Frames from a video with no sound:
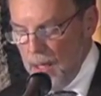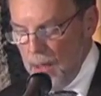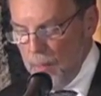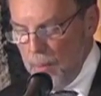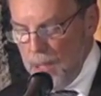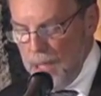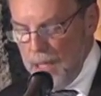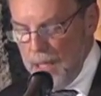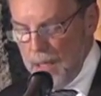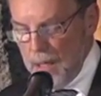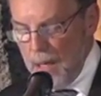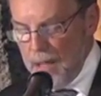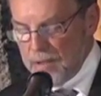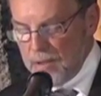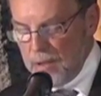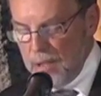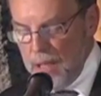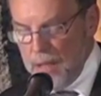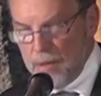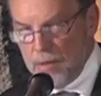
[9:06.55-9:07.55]
We
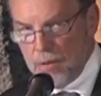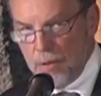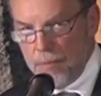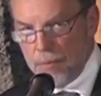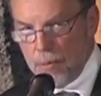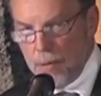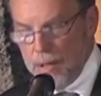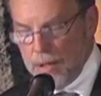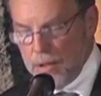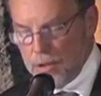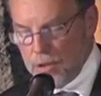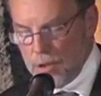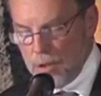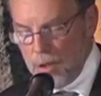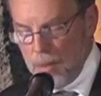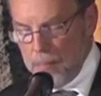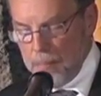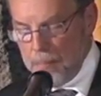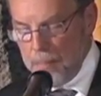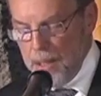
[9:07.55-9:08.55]
asked the French
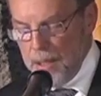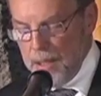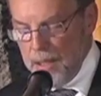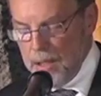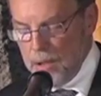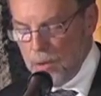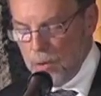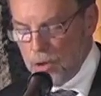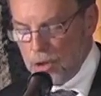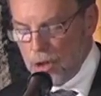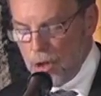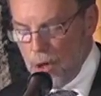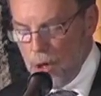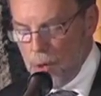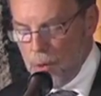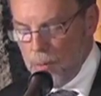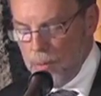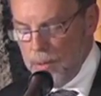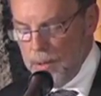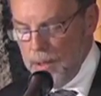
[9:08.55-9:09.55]
company to
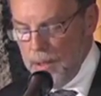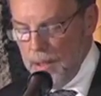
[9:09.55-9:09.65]
show